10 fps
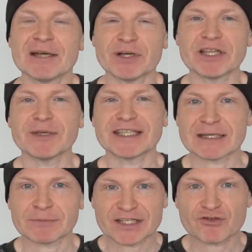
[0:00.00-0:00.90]
But in the
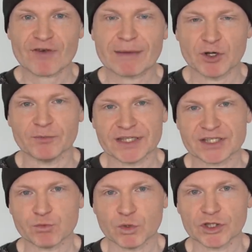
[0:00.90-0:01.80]
meantime, let's wrap up
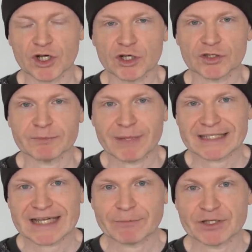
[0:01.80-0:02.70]
this one on
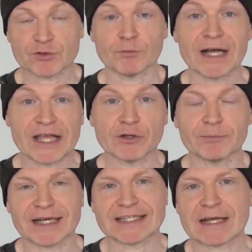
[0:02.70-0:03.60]
bad habits or my own
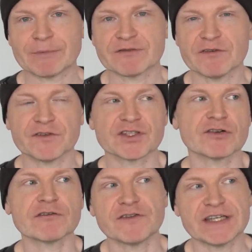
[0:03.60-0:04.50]
bad habits for
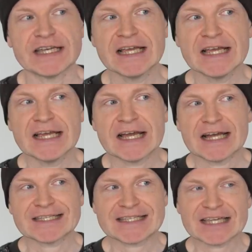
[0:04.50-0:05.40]
photography.
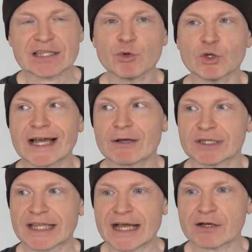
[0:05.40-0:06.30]
And saying them all out
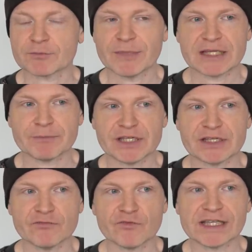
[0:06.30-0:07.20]
loud made
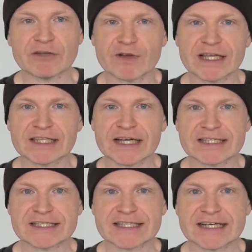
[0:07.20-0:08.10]
me really
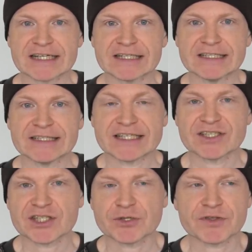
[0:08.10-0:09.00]
realize that at
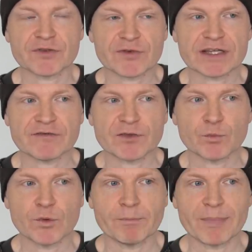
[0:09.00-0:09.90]
least two or three of
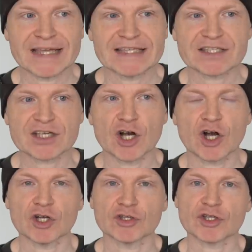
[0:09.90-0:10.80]
them were based
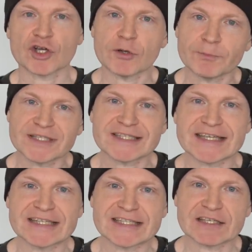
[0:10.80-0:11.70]
on
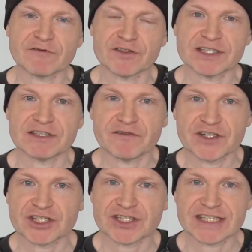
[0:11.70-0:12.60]
compensating for the
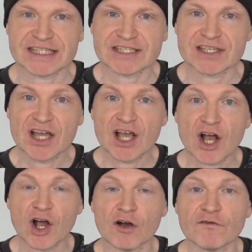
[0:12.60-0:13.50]
deficiencies
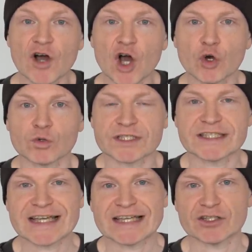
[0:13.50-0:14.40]
of older
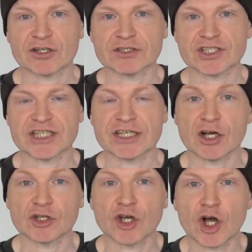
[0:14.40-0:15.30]
technology
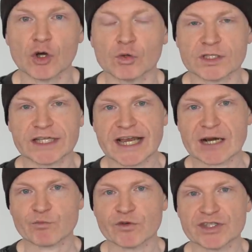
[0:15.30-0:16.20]
on older
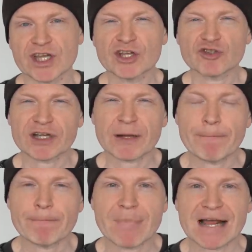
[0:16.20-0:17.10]
cameras, trying to
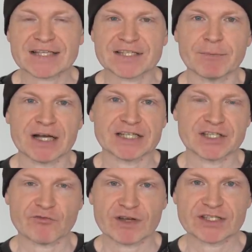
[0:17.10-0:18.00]

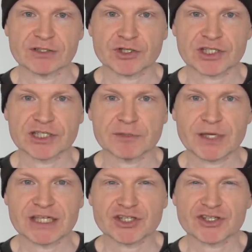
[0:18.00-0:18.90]
maximize the resolution in your
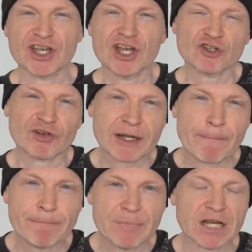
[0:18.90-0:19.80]
pictures, trying to
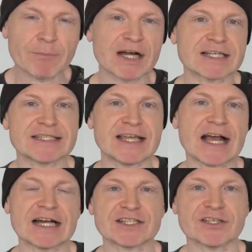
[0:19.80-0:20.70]
minimize the
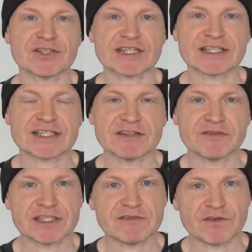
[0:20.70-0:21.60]
ISO
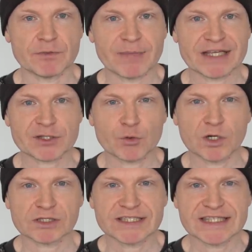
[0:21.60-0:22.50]
sensitivity for the best
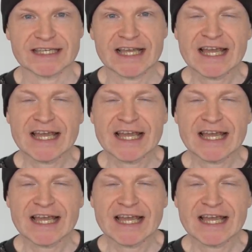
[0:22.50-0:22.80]
quality.